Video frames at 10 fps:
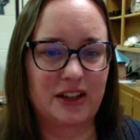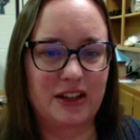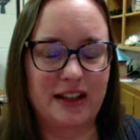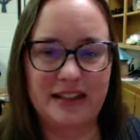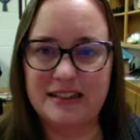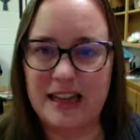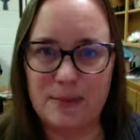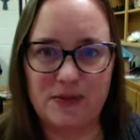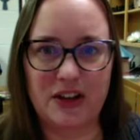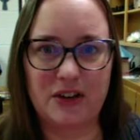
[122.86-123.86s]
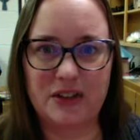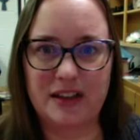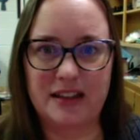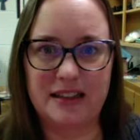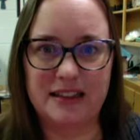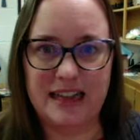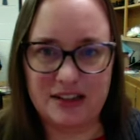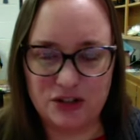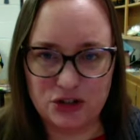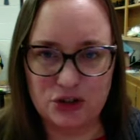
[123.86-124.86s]
this time of year, the
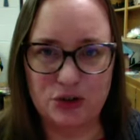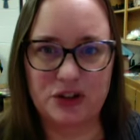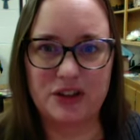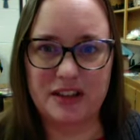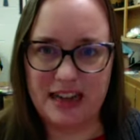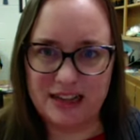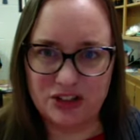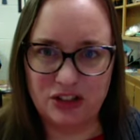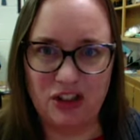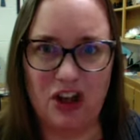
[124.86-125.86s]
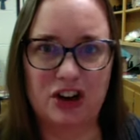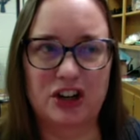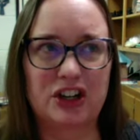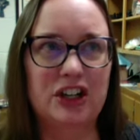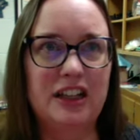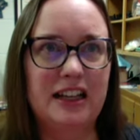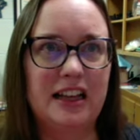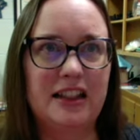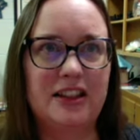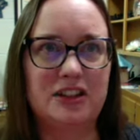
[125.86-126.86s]
days are shorter, the nights are longer,
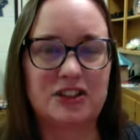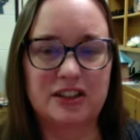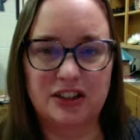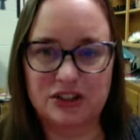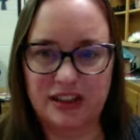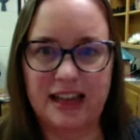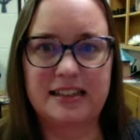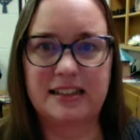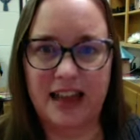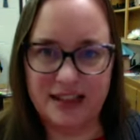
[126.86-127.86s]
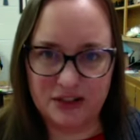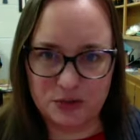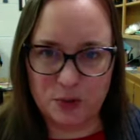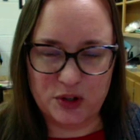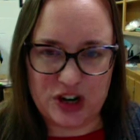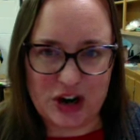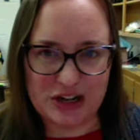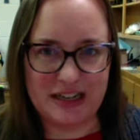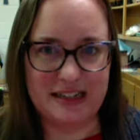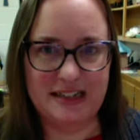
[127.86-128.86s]
there's less light, there's more
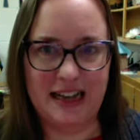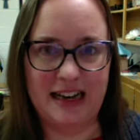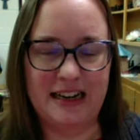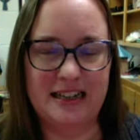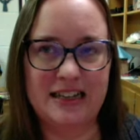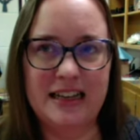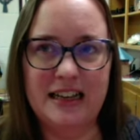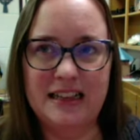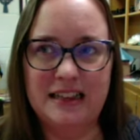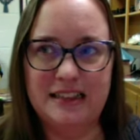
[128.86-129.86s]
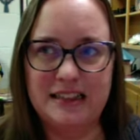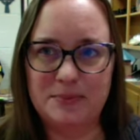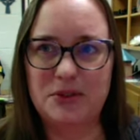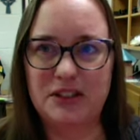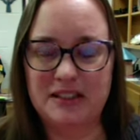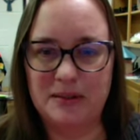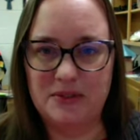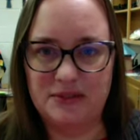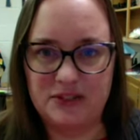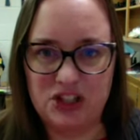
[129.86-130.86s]
darkness. And the symbolism
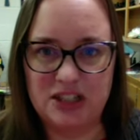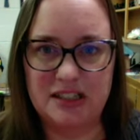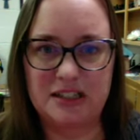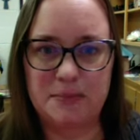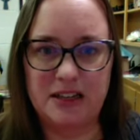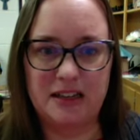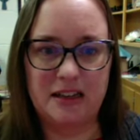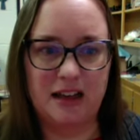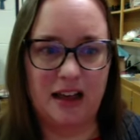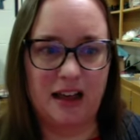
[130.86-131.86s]
of Jesus being